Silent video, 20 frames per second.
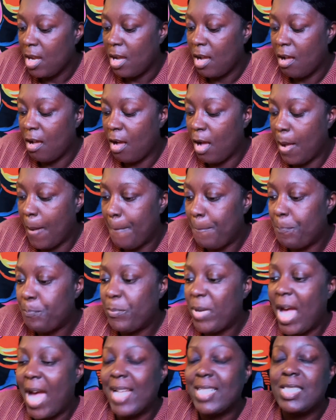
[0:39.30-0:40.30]

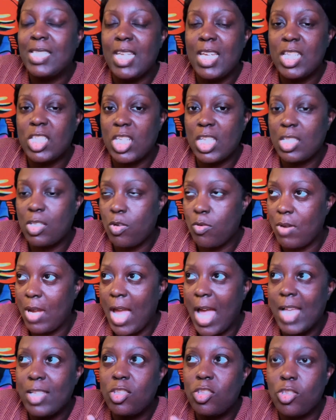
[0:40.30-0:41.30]
But I did just
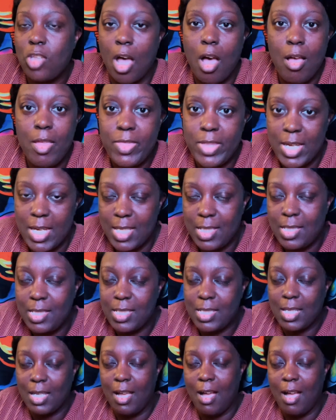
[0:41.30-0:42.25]
I saw this